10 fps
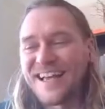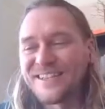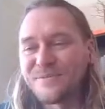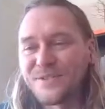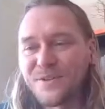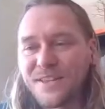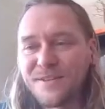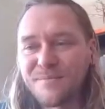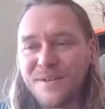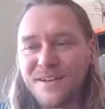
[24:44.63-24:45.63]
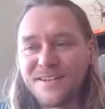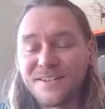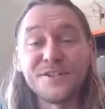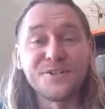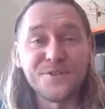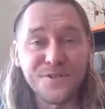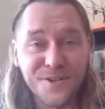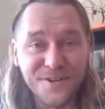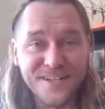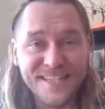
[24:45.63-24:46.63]
as we train them on digital
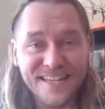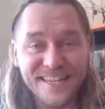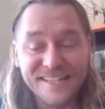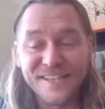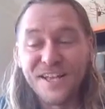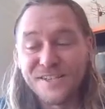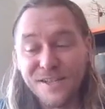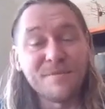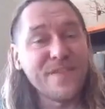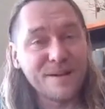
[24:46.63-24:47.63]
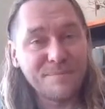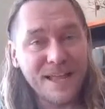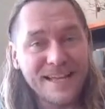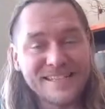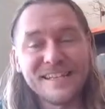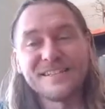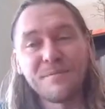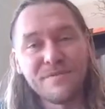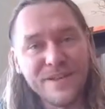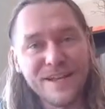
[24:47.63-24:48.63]
security techniques. Some of that applies, and
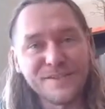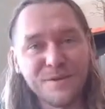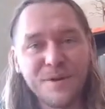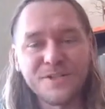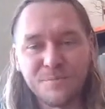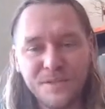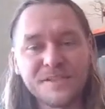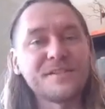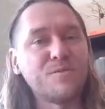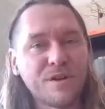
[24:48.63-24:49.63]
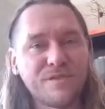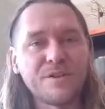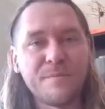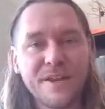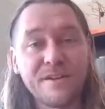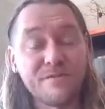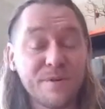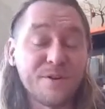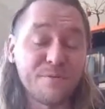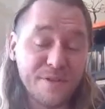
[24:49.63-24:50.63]
some of it not so much, but this is a workflow that many are
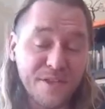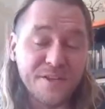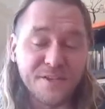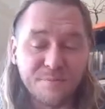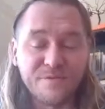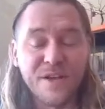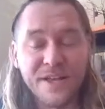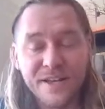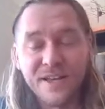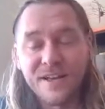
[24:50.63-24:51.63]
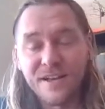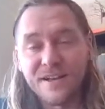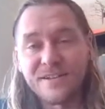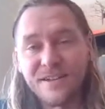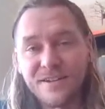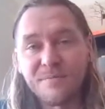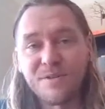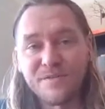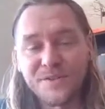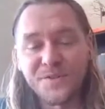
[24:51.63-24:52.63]
familiar with and does provide a
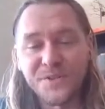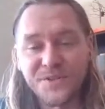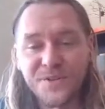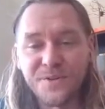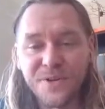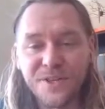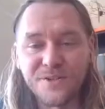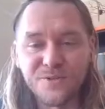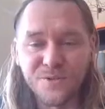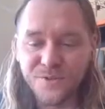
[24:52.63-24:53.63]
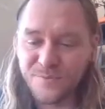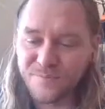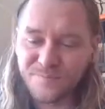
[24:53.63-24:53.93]
number of interesting security controls.